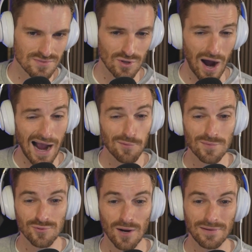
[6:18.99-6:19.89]
So I
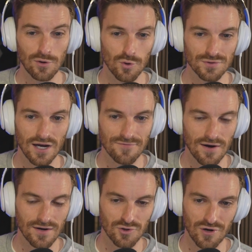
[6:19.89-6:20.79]
would probably hold off
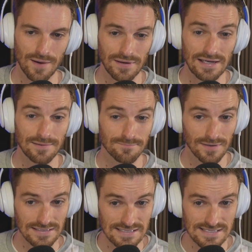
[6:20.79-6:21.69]
on grabbing him
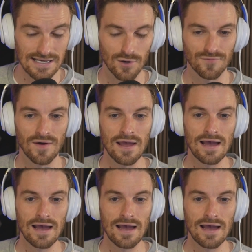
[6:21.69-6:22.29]
myself.